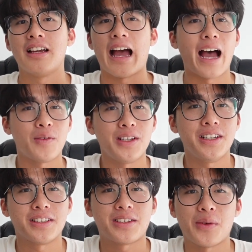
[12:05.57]
Ivey
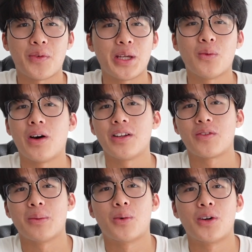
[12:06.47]
is definitely one of
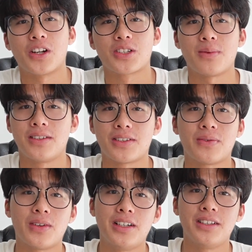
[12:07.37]
the more
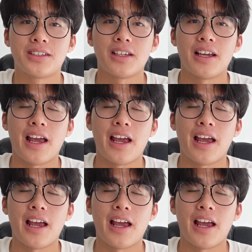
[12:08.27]
expensive ones,